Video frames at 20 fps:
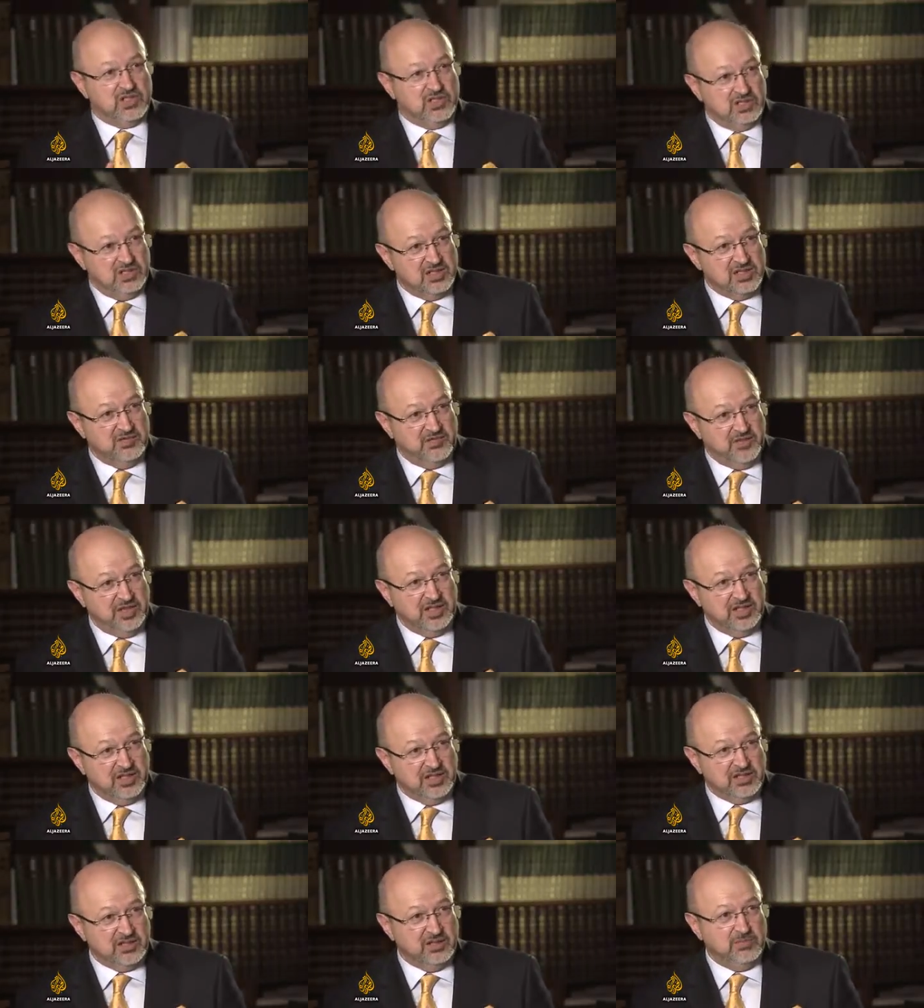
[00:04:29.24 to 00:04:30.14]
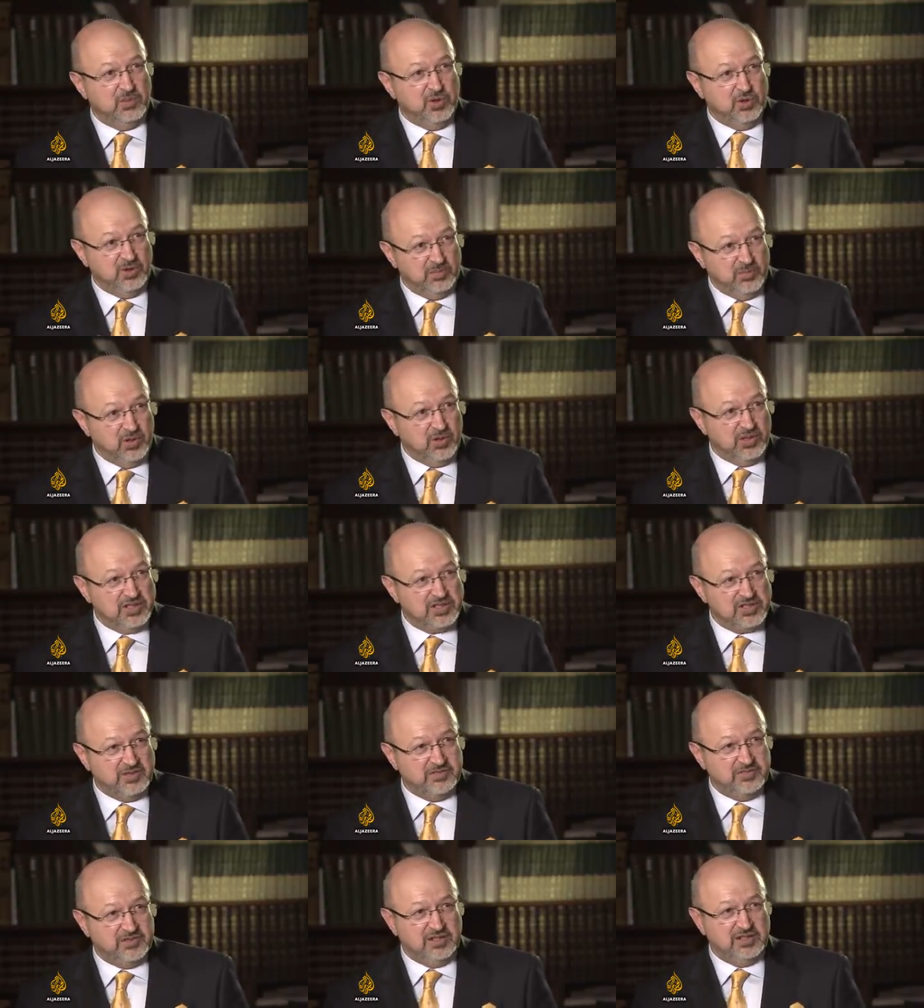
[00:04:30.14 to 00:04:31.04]
the civilians. The more and more are
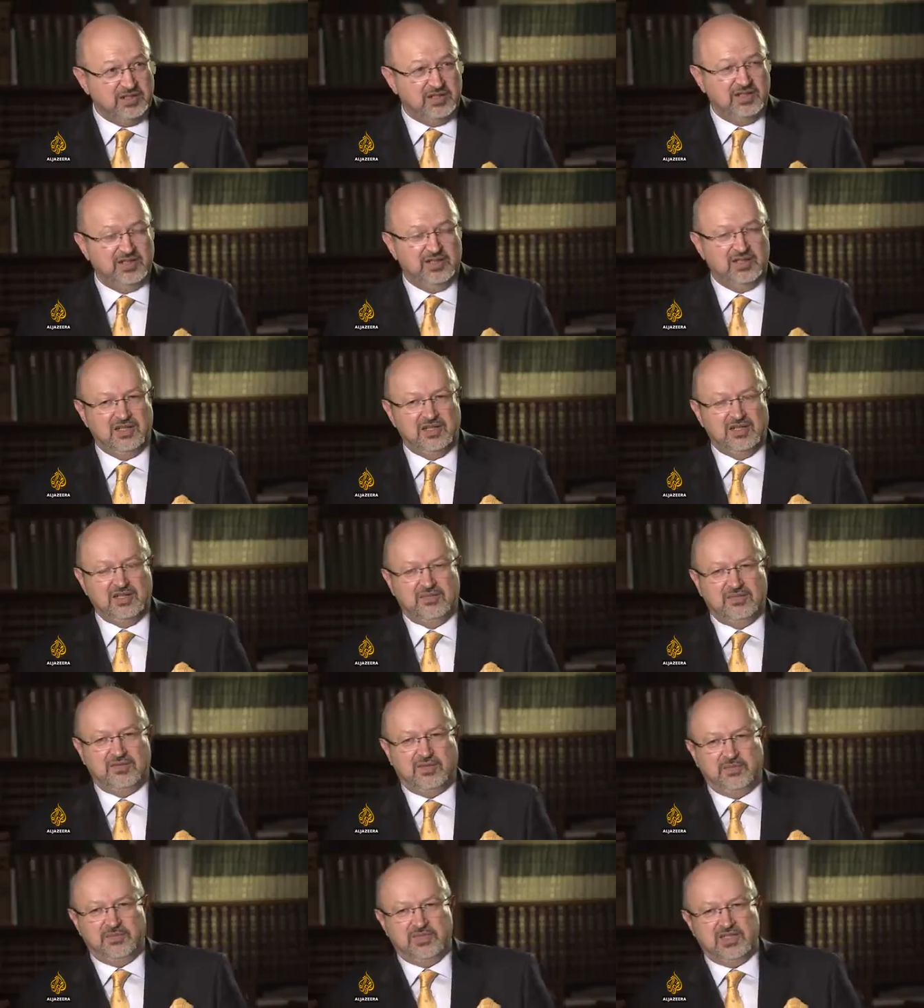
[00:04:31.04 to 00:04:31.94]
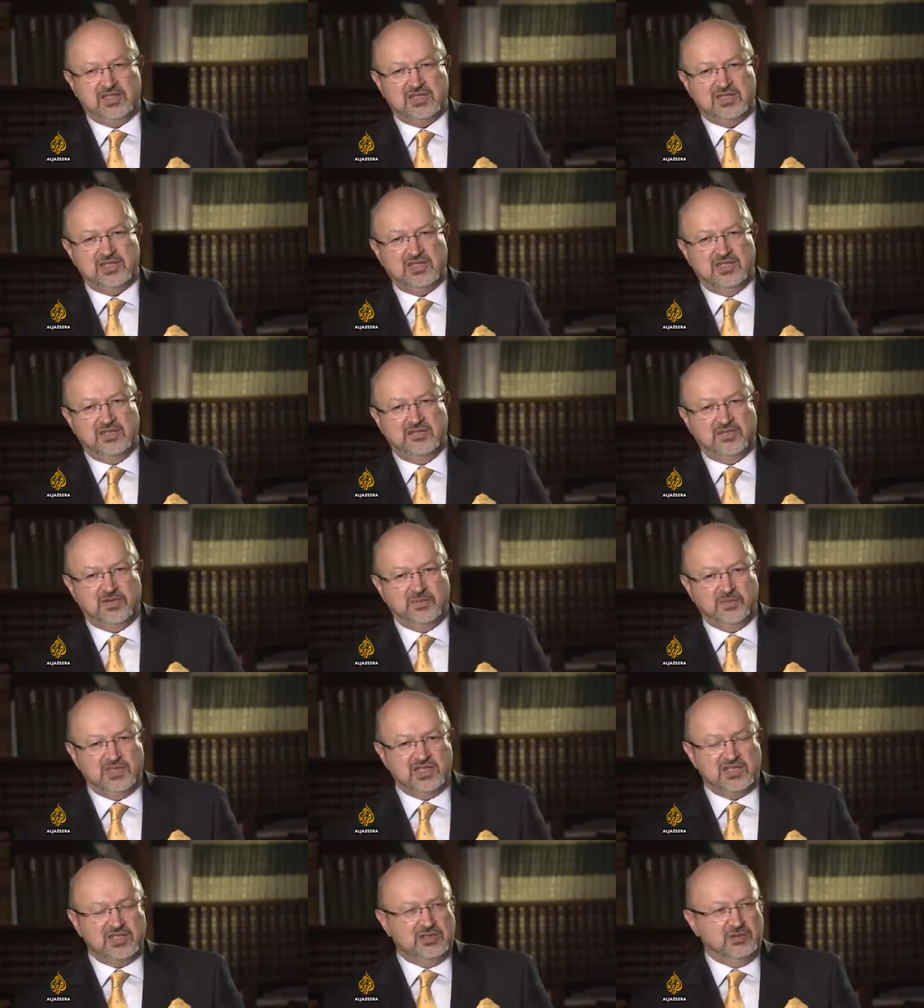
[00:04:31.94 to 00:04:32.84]
suffering from this
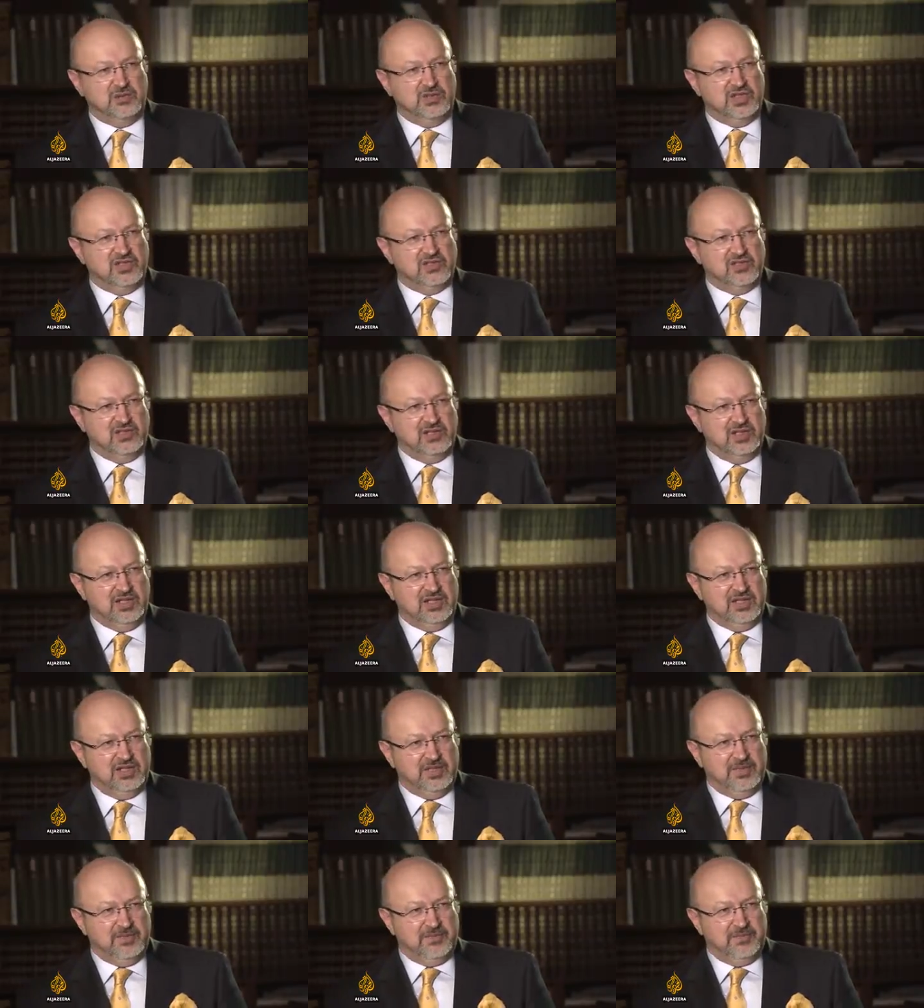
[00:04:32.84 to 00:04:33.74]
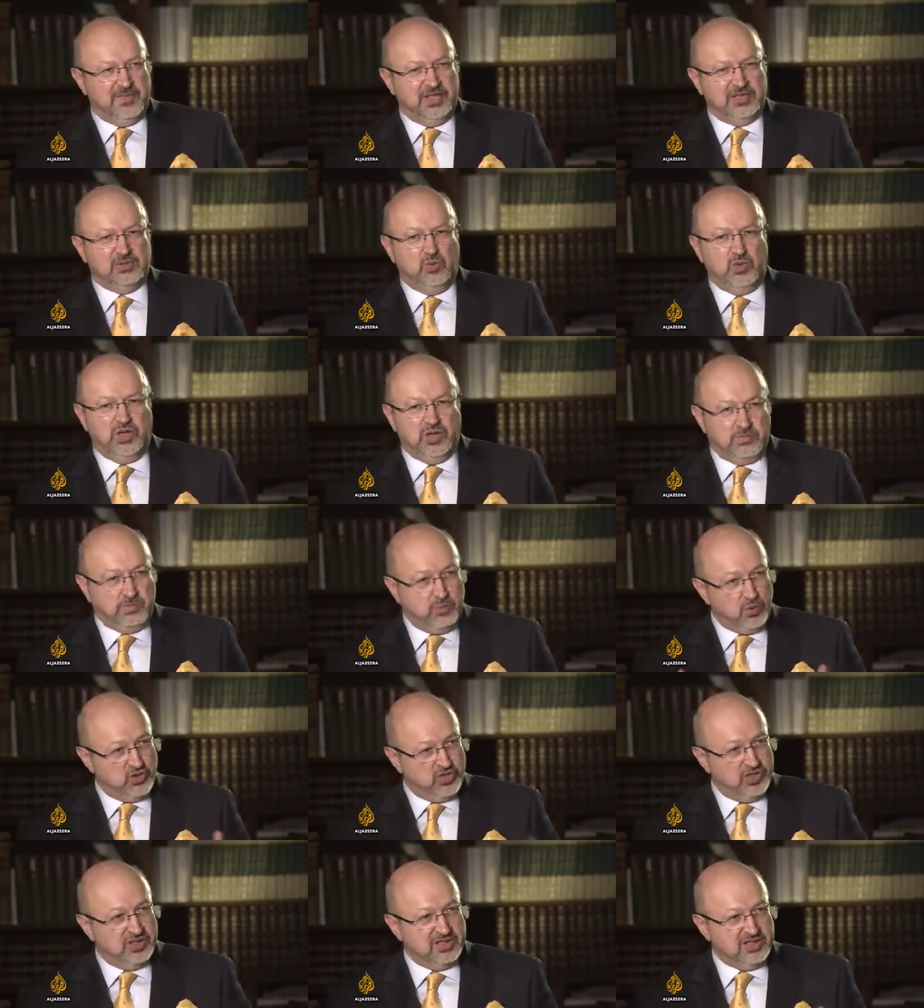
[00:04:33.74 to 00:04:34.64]
situation. But we are
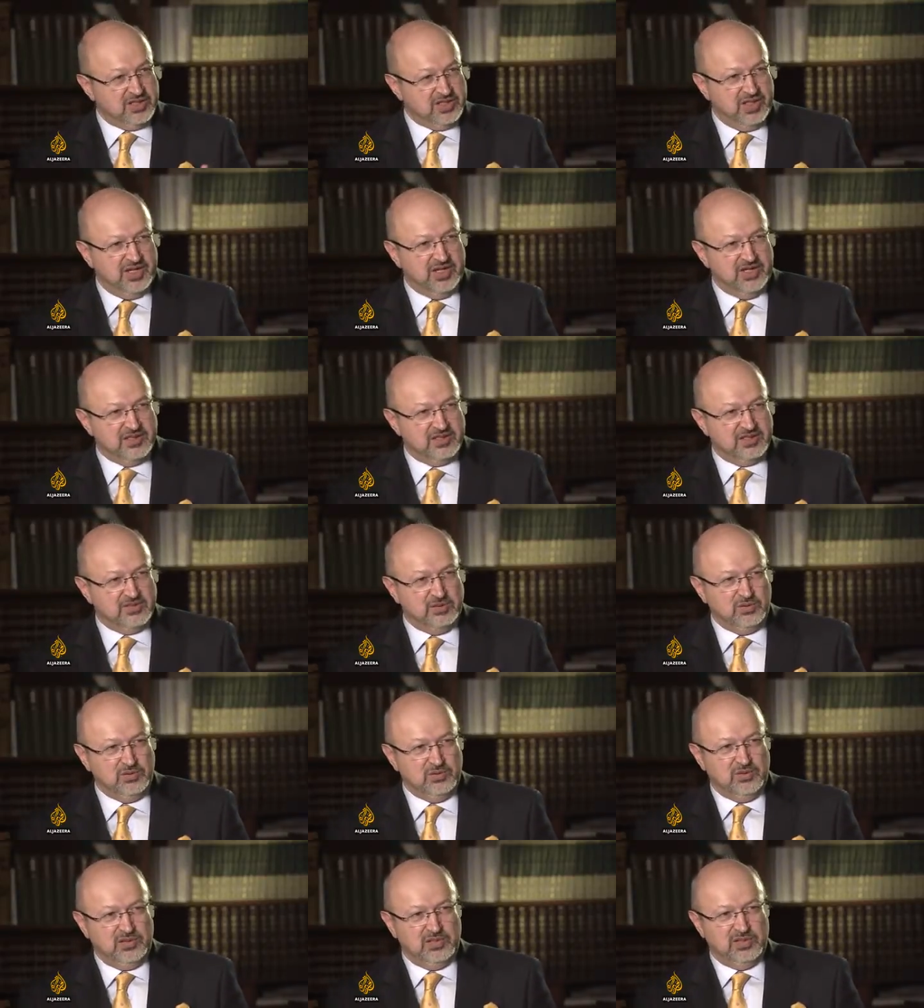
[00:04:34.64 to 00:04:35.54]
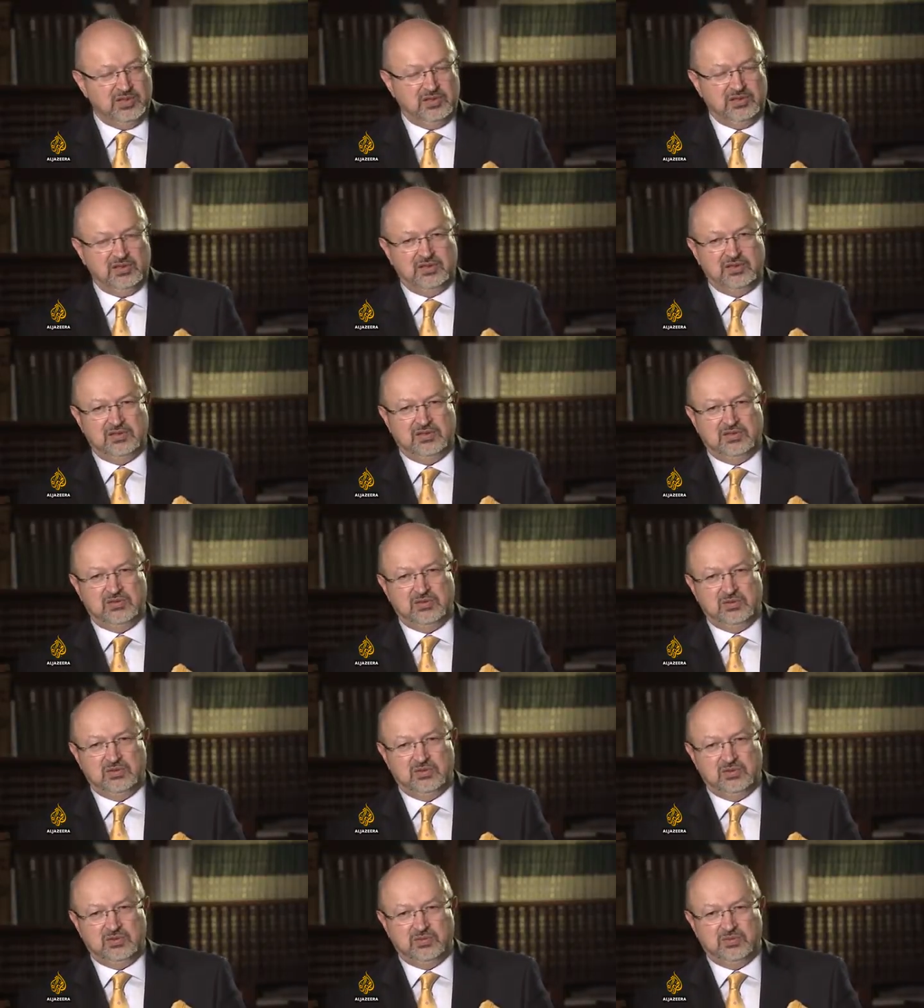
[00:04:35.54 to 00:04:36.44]
pushing the sides
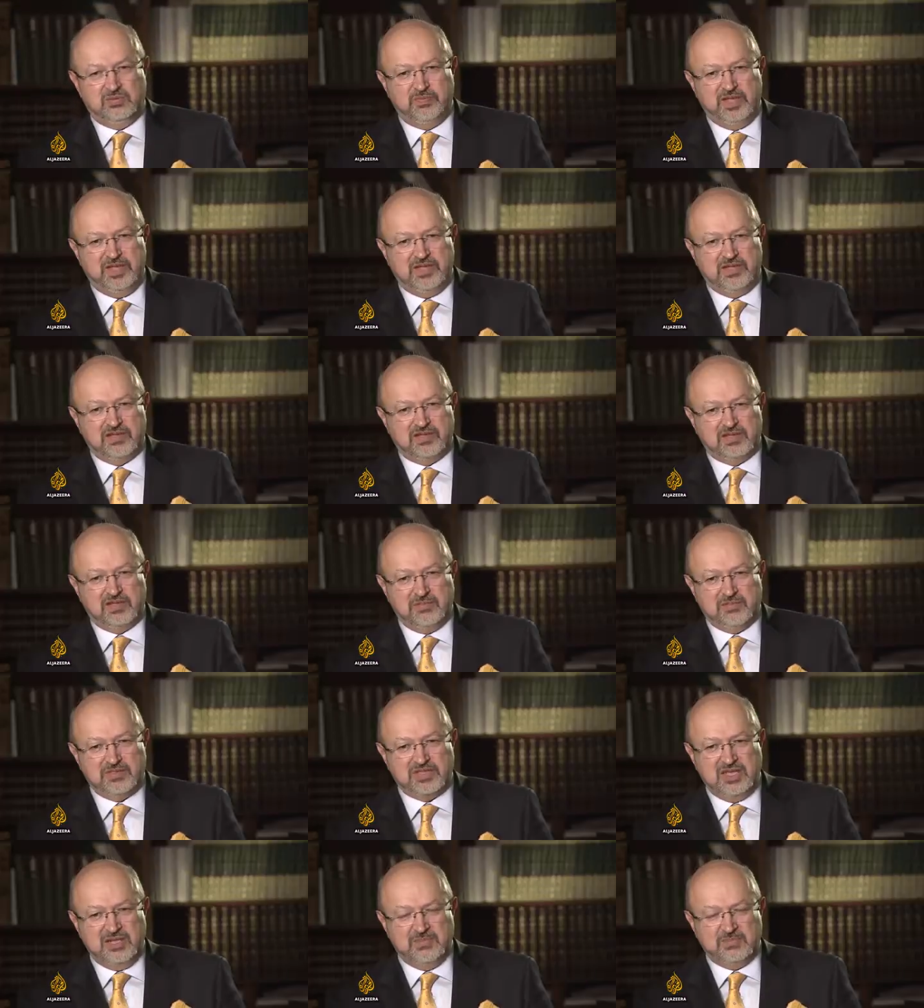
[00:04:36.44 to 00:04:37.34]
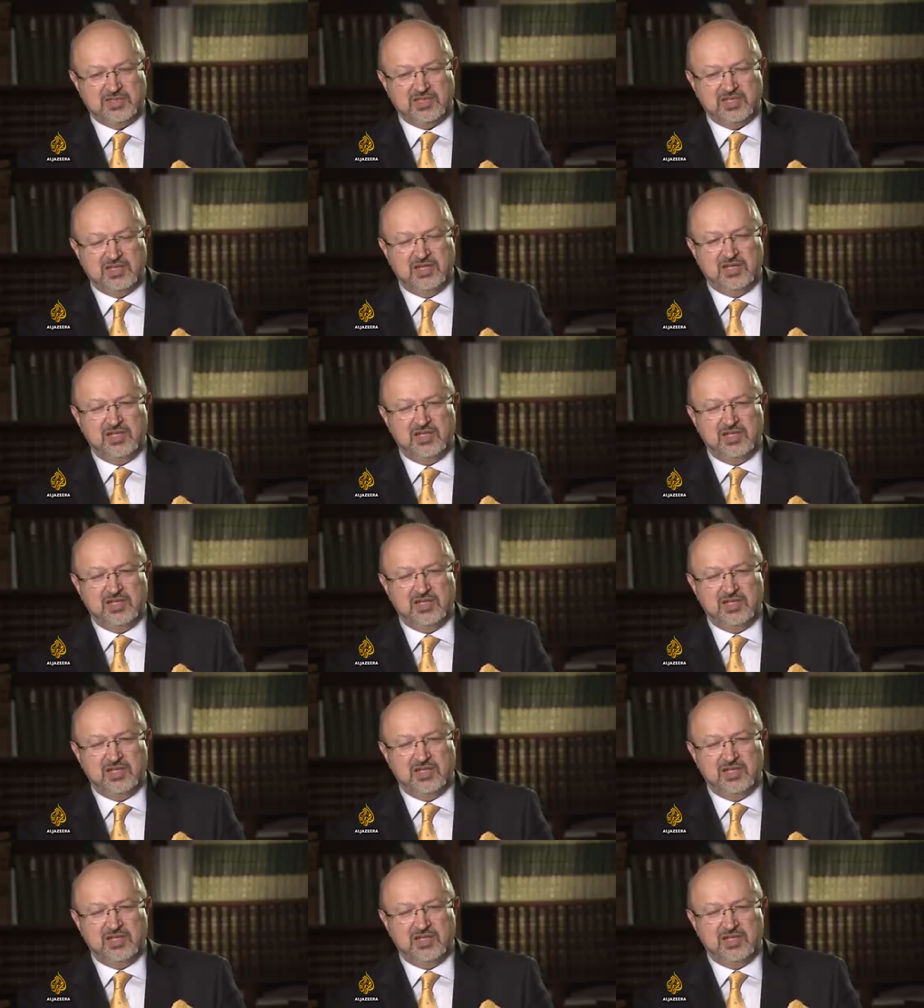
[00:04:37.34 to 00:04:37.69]
to make some steps.